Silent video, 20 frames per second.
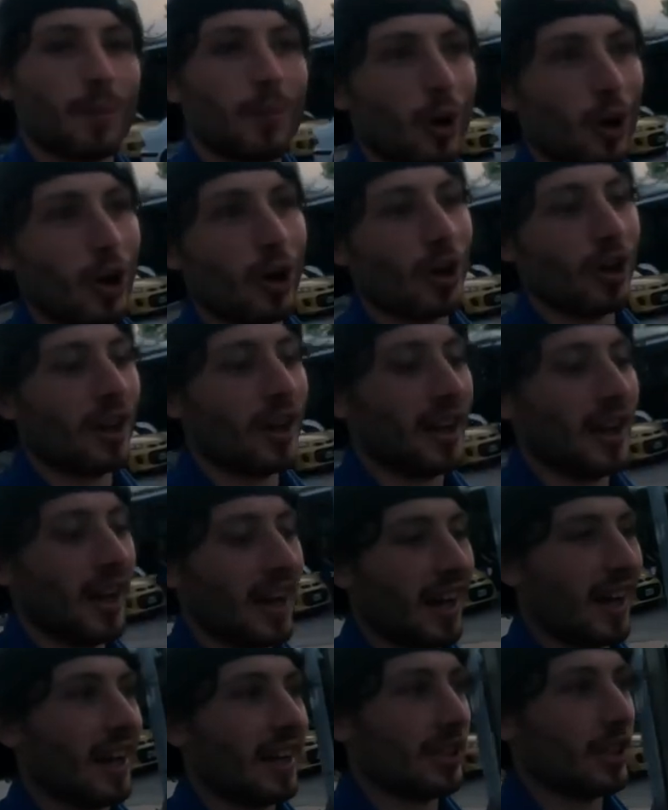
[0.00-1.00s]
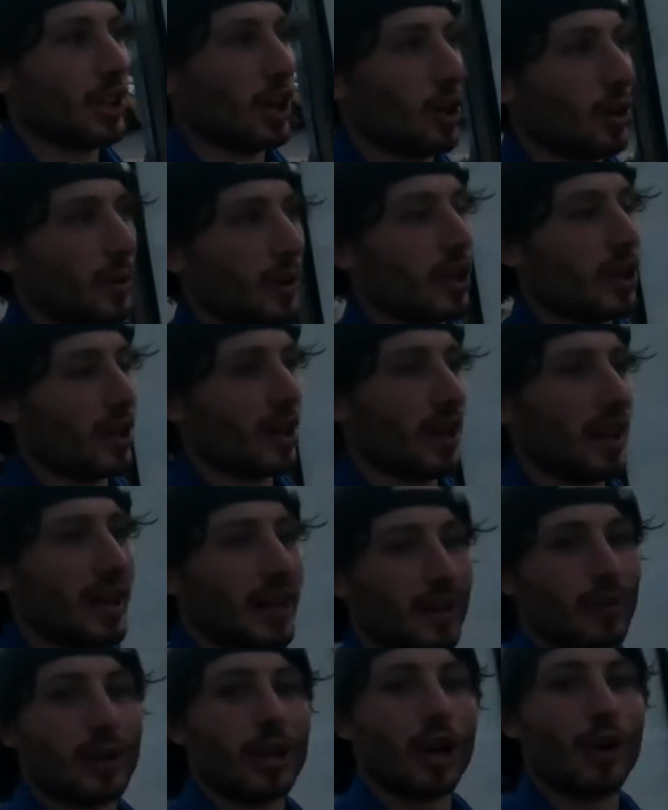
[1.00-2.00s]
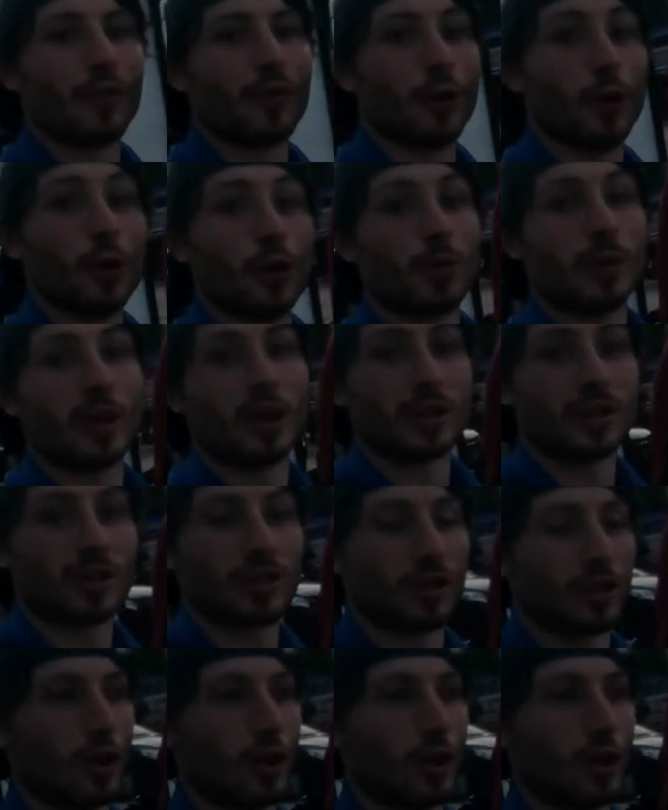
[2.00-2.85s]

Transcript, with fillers: But, you know, we got we got food, we got to